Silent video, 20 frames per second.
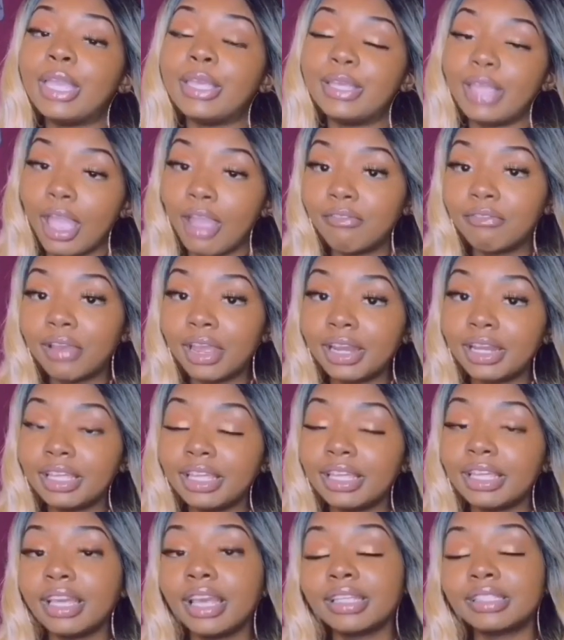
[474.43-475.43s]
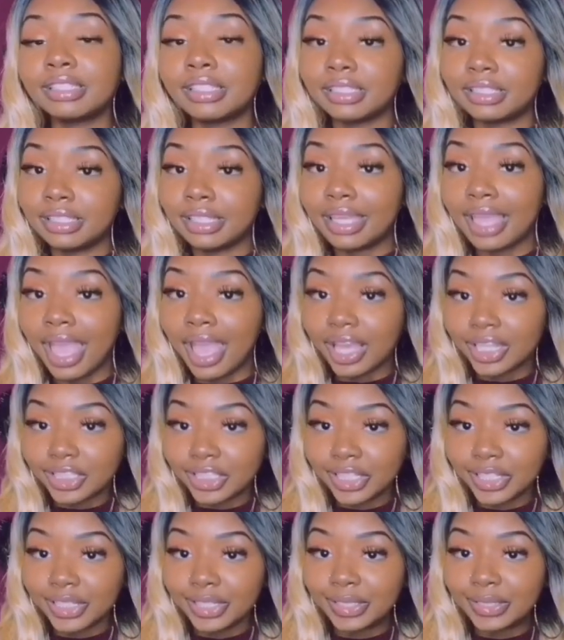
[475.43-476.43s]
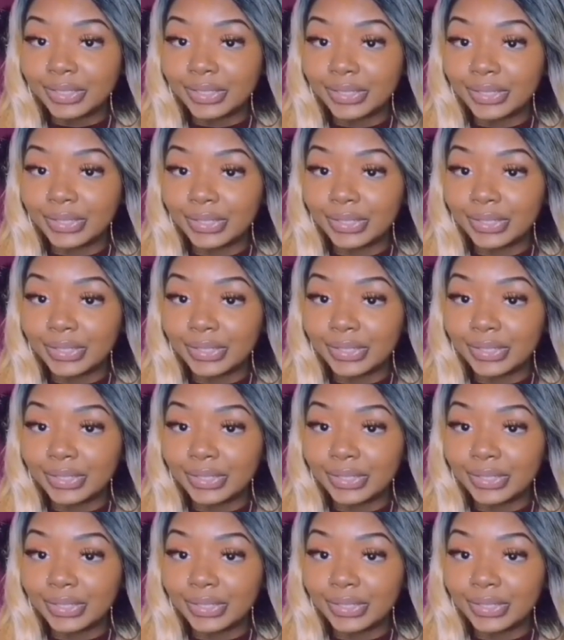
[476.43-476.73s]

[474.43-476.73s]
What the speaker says: Y'all ready to see Ashley?